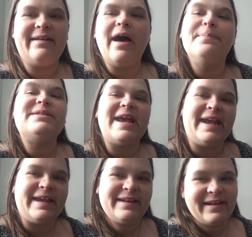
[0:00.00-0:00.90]

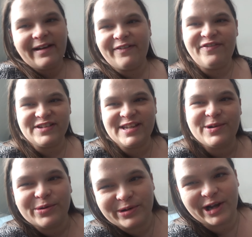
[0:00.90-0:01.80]
obtain a
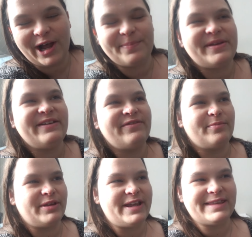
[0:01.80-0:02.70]
physical copy
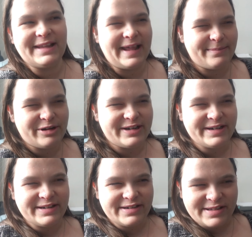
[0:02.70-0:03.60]
from like the
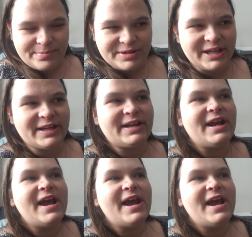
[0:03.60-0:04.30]
library or something